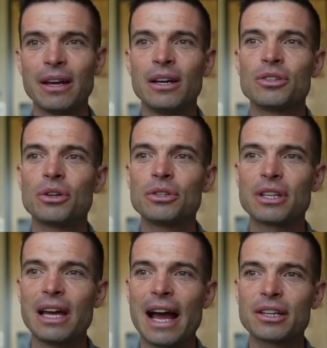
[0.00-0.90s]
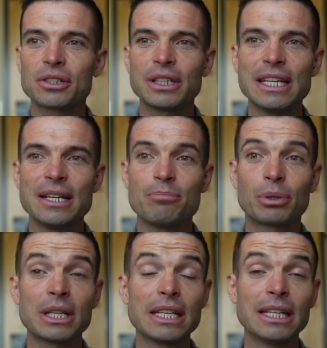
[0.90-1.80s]
So it's actually a
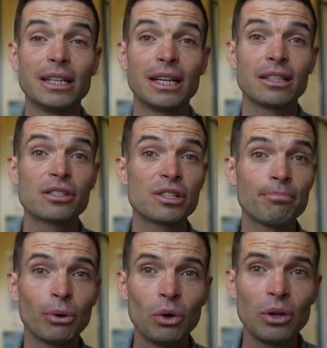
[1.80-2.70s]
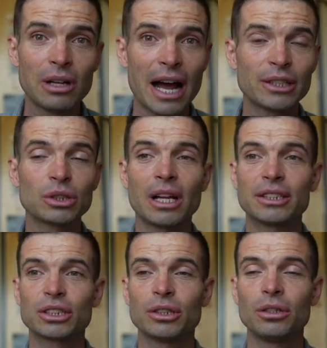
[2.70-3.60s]
pretty simple
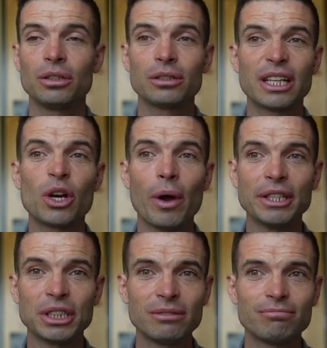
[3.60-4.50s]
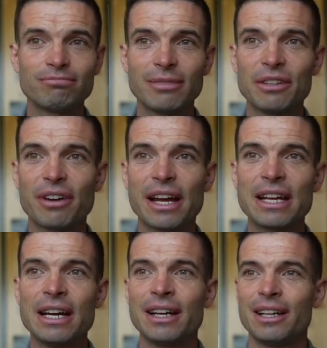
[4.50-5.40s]
hydrological equation. And if I
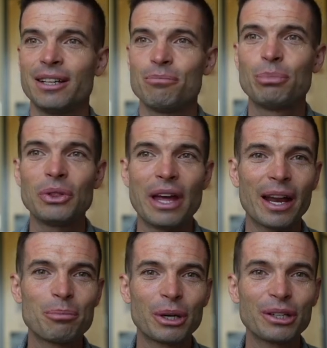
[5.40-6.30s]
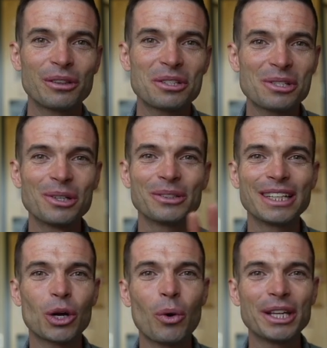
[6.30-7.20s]
put that up here, this is the only
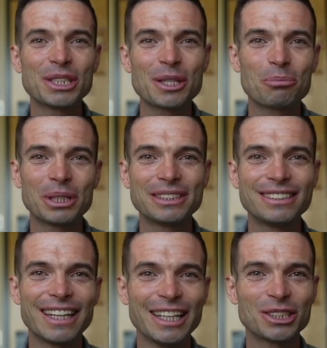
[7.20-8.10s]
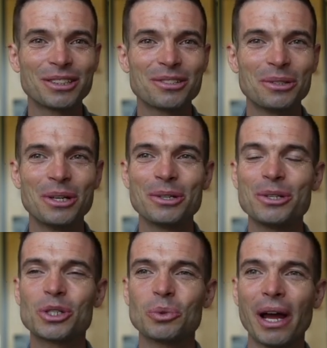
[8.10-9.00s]
equation of the presentation, so don't use
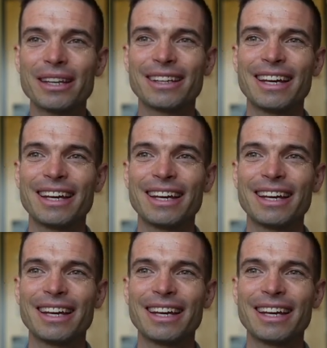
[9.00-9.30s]
sweat.